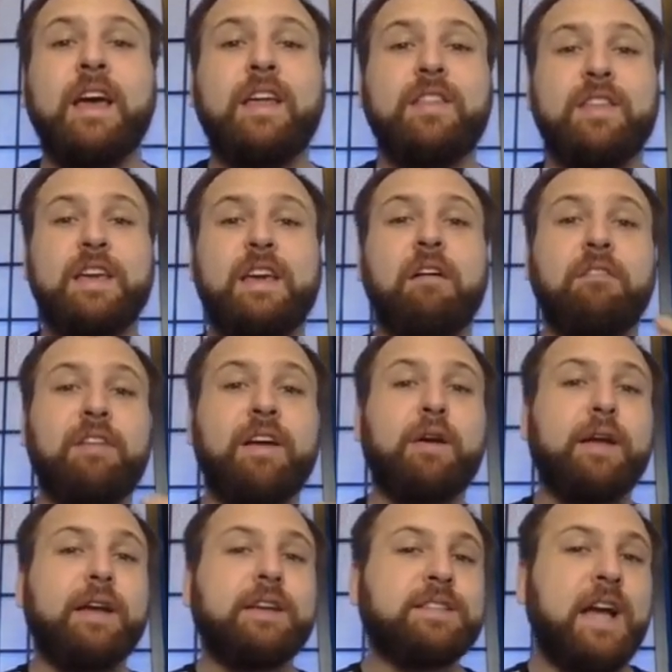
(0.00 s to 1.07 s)
the
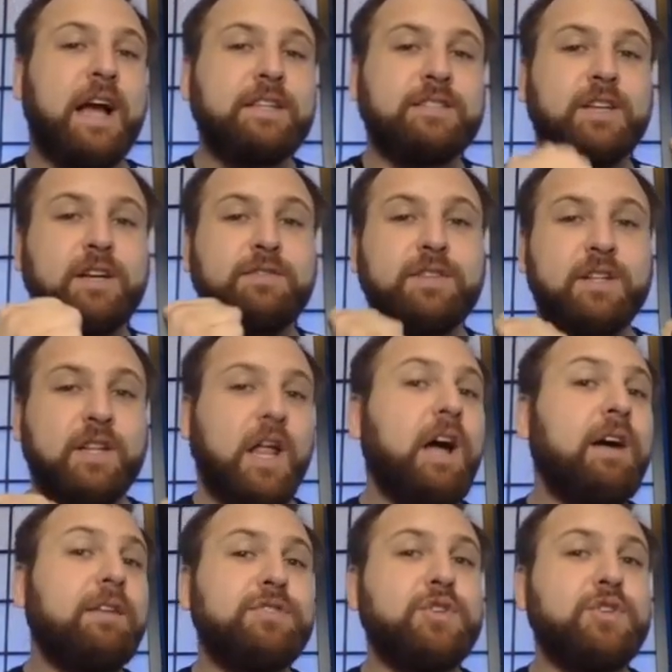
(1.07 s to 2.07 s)
various kinds of gloves